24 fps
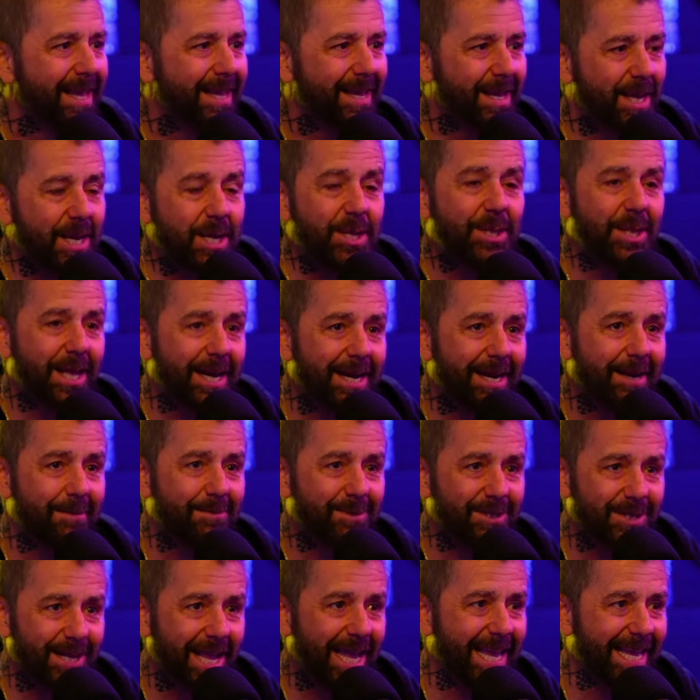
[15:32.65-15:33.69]
Keith ended up
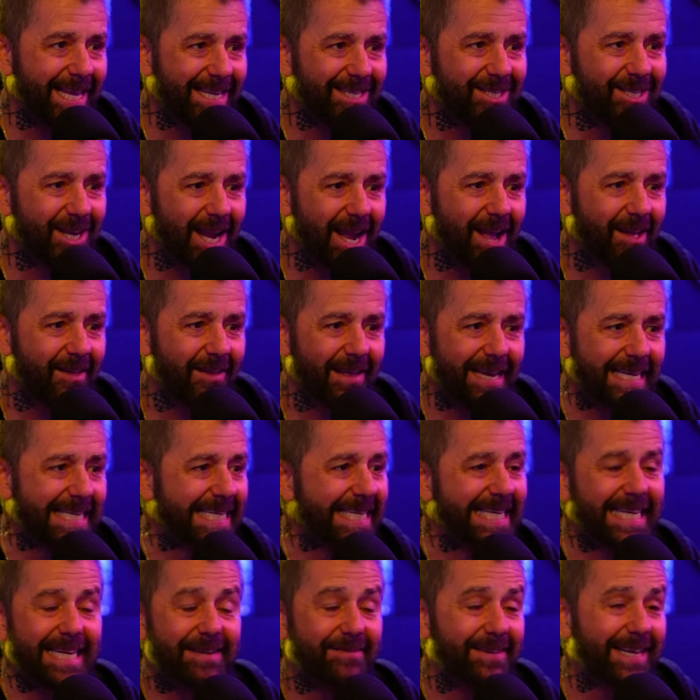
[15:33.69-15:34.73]
staying in jail and
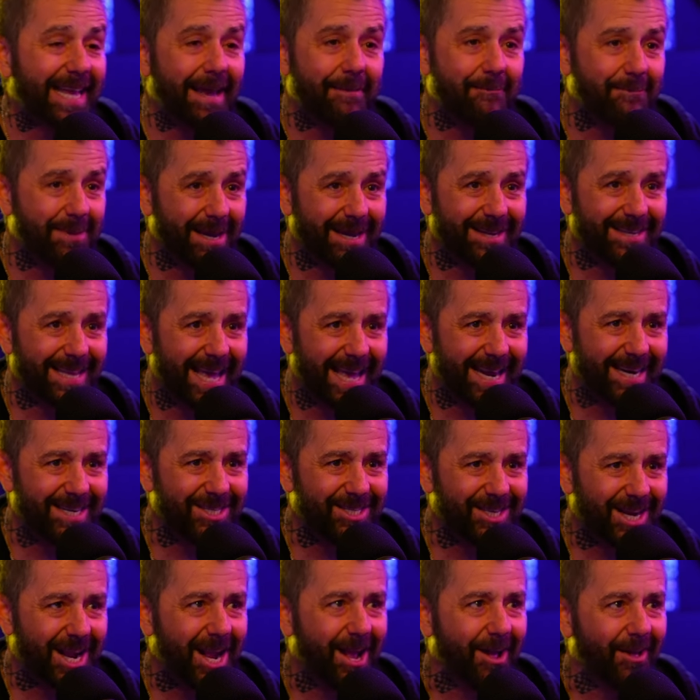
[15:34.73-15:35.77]
didn't even get bailed out of
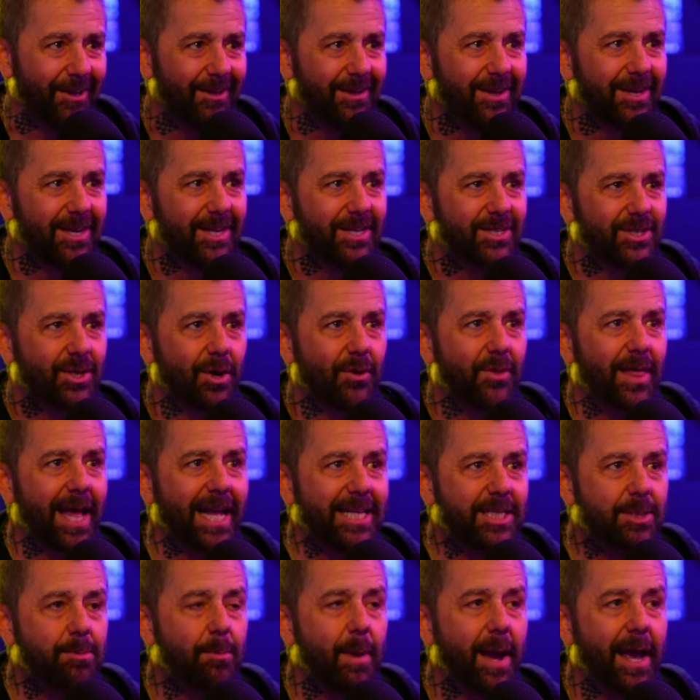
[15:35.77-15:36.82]
jail. So
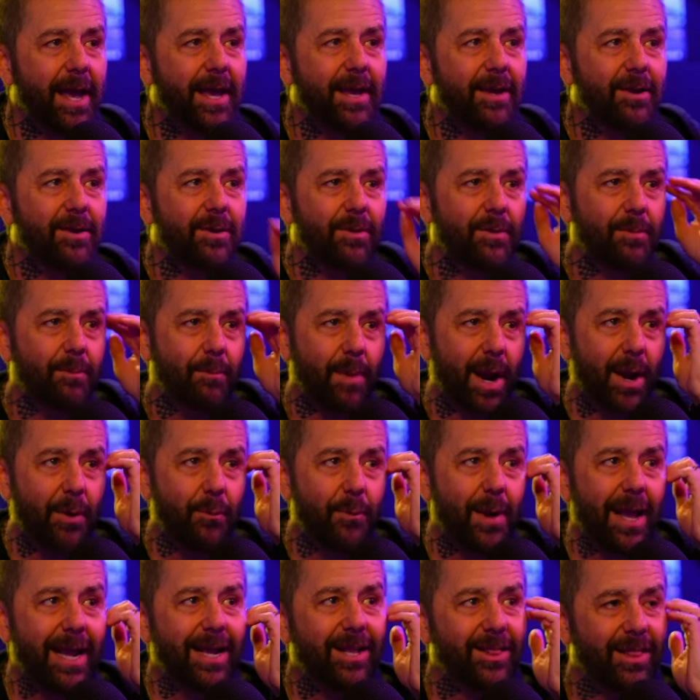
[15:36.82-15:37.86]
that's my
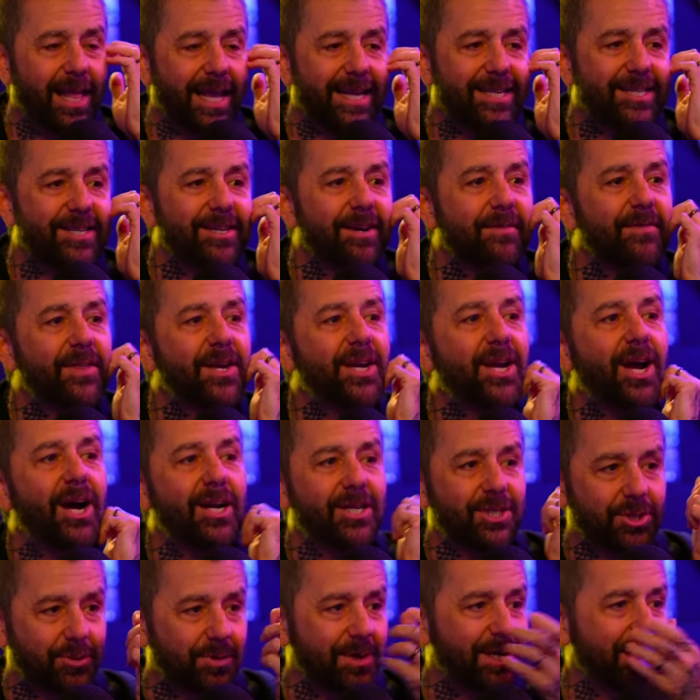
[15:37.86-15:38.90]
recollection of the
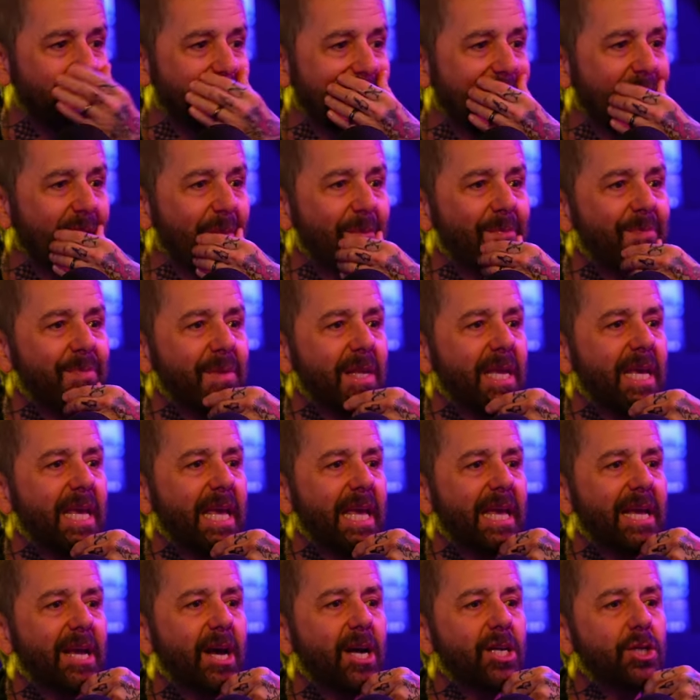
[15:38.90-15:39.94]
country club.
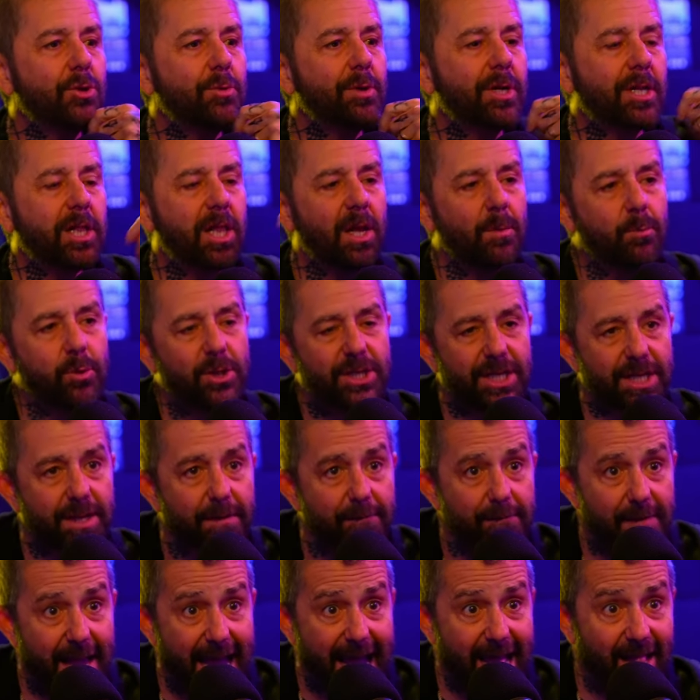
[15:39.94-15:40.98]
Country club was in the
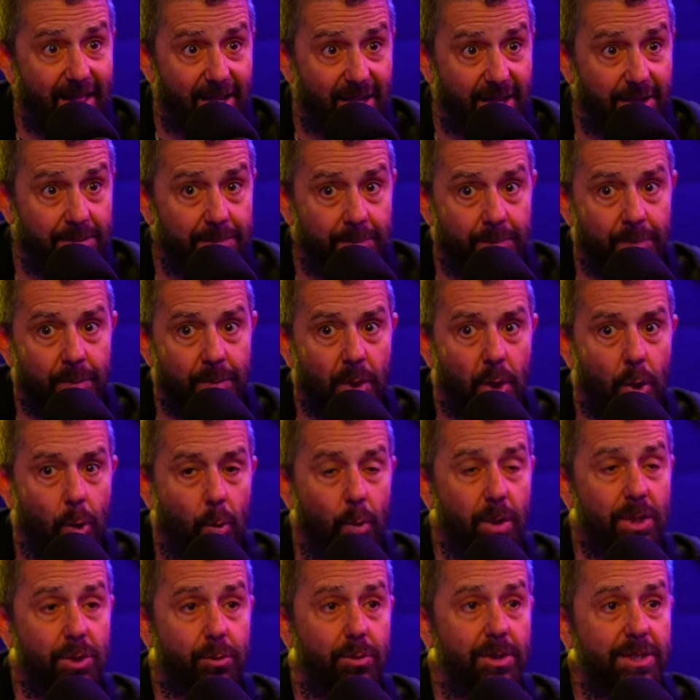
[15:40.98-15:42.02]
Valley,
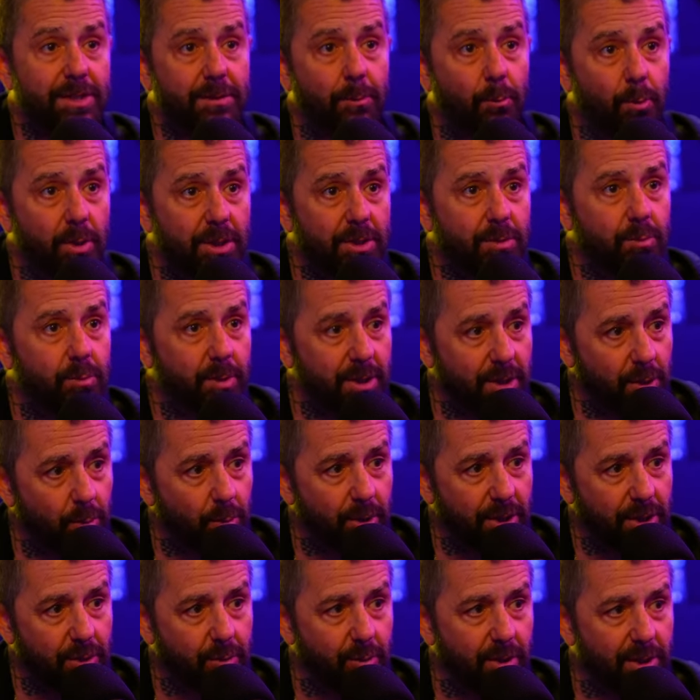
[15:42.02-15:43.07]
which
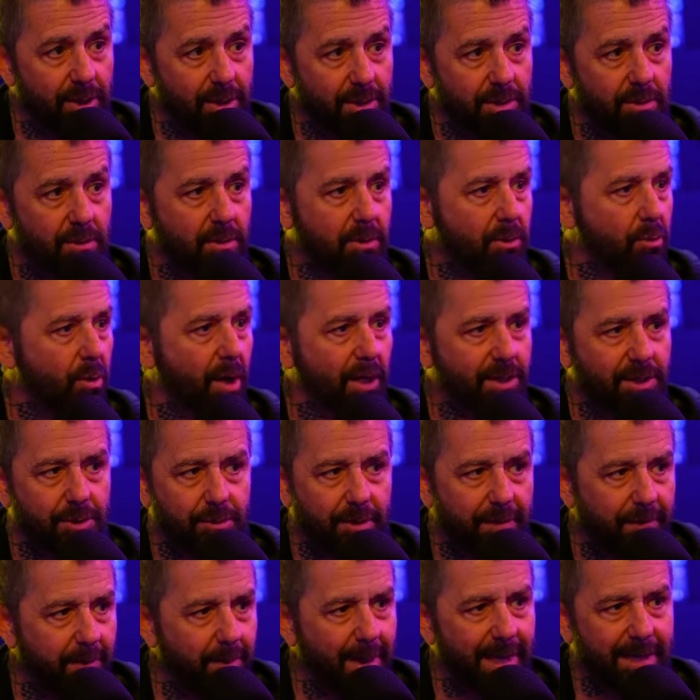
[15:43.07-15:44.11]
was cross
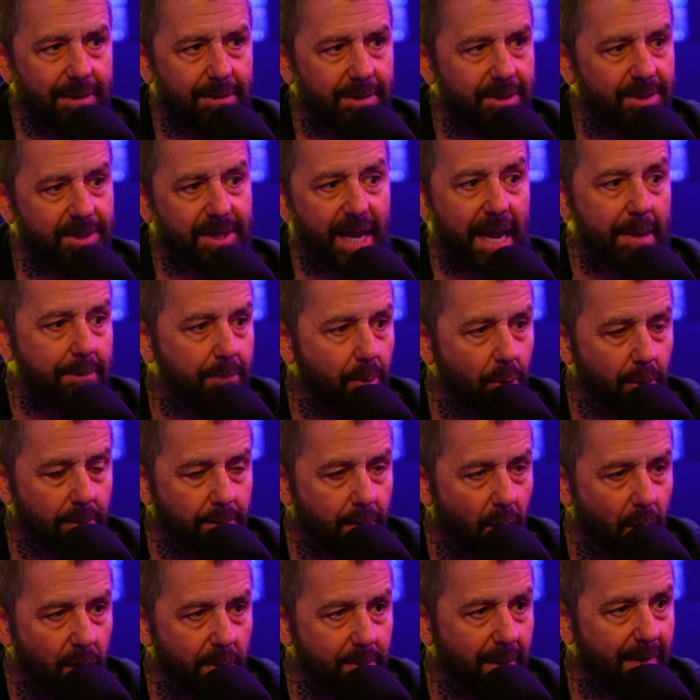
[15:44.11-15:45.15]
street from like a skateboard
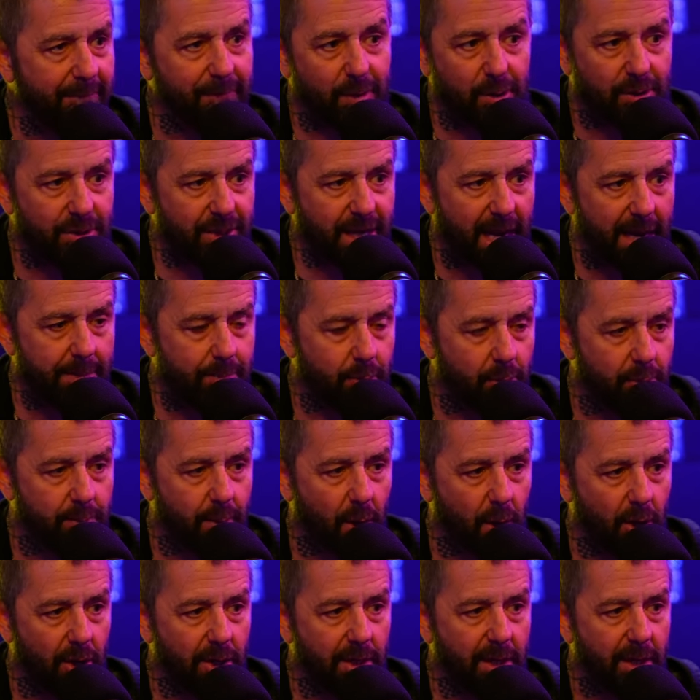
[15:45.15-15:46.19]
park, my first skateboard
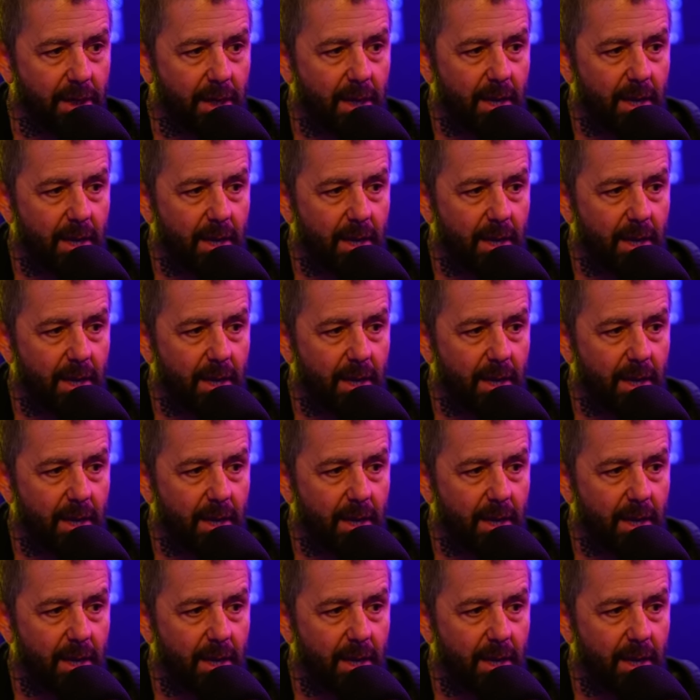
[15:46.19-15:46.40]
park.